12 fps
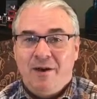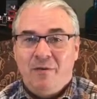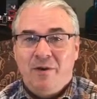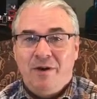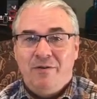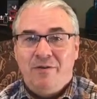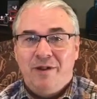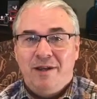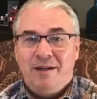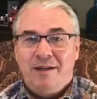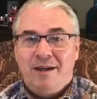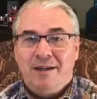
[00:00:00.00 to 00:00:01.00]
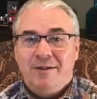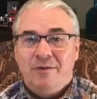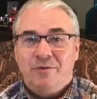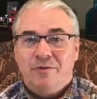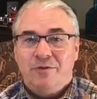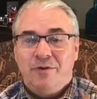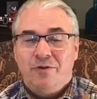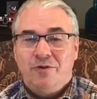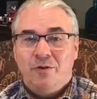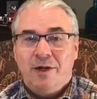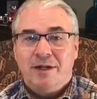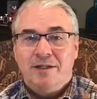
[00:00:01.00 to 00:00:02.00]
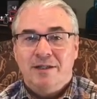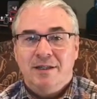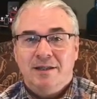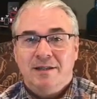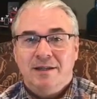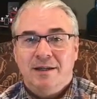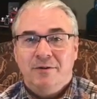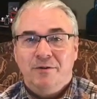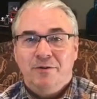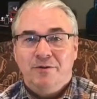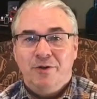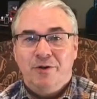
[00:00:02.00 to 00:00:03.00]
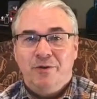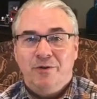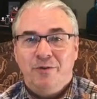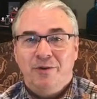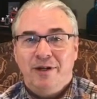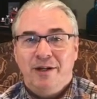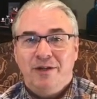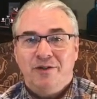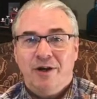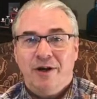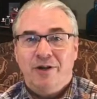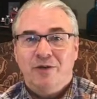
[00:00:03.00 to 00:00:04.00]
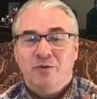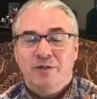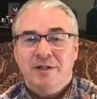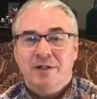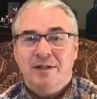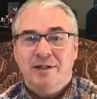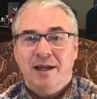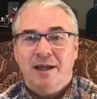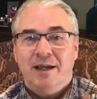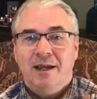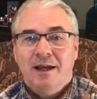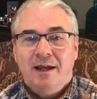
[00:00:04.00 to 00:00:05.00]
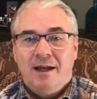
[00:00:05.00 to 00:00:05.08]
one of the little tricks that Uncle Joe taught us was to take